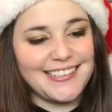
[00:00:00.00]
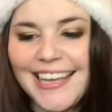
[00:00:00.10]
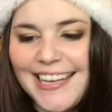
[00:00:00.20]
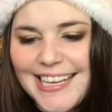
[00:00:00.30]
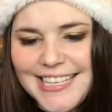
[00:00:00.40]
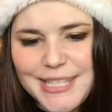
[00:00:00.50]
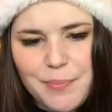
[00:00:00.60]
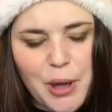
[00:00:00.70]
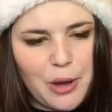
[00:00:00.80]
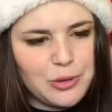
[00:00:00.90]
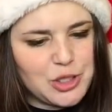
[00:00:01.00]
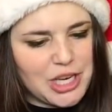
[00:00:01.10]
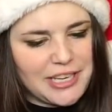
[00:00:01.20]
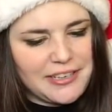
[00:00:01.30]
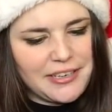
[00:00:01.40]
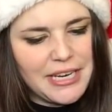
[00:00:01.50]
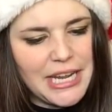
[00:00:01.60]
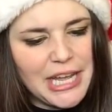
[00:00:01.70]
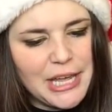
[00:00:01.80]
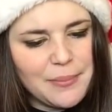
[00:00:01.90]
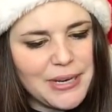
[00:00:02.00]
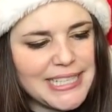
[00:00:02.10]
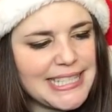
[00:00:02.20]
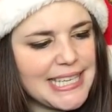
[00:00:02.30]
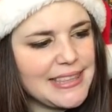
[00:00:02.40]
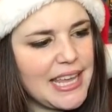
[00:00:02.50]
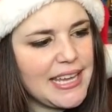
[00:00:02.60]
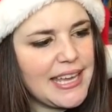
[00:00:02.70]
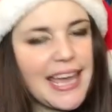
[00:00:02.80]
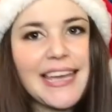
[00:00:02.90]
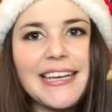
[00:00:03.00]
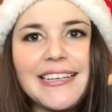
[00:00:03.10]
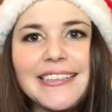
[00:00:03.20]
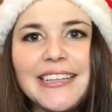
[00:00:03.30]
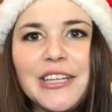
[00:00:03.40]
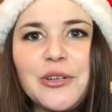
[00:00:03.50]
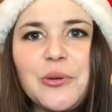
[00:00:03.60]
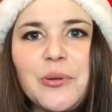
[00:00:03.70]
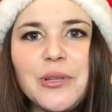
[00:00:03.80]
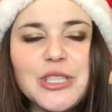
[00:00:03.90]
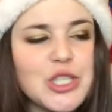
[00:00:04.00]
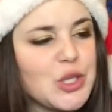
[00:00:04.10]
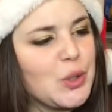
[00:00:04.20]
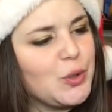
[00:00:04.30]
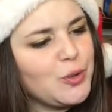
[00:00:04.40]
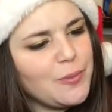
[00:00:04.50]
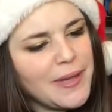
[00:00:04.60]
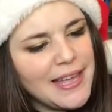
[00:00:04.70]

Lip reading: It is a potion, but it's in like a little tube,